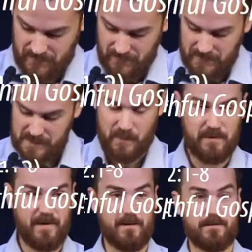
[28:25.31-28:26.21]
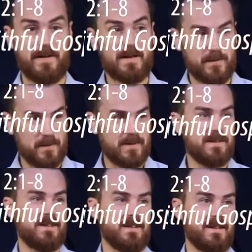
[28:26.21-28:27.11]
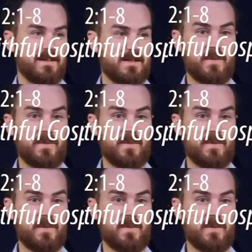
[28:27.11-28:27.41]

He has been found faithful to